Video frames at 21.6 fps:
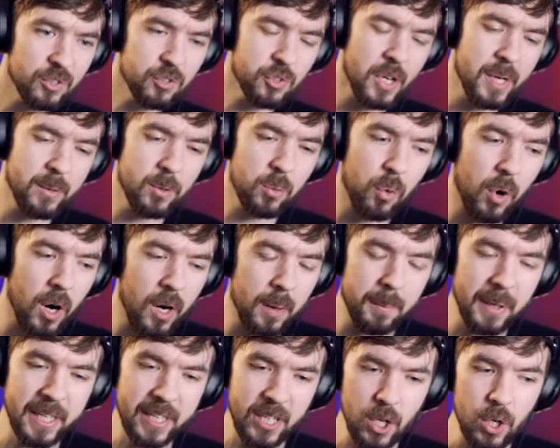Trying to
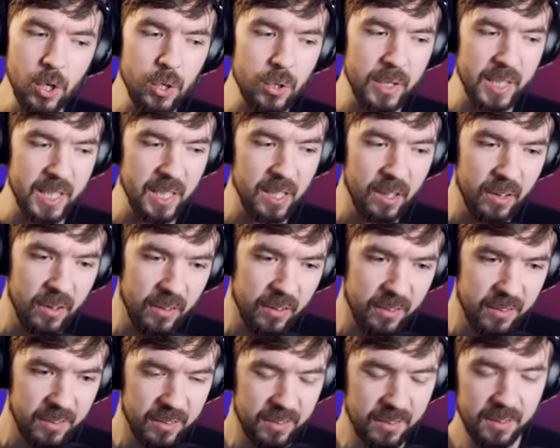warn my dude
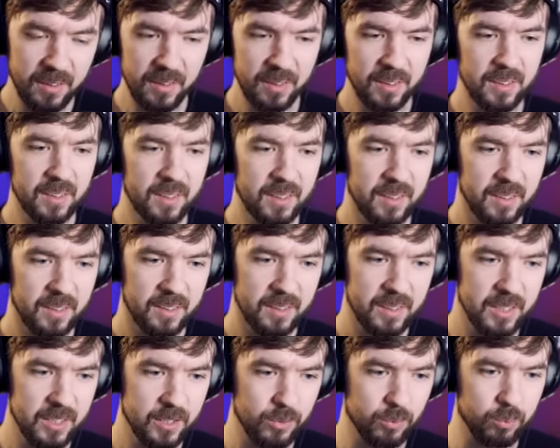here.
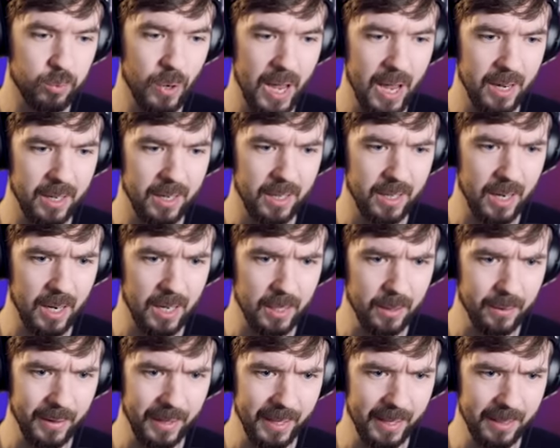He's ran in
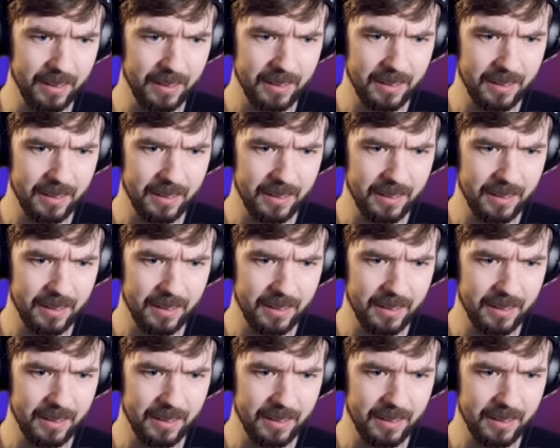anyway.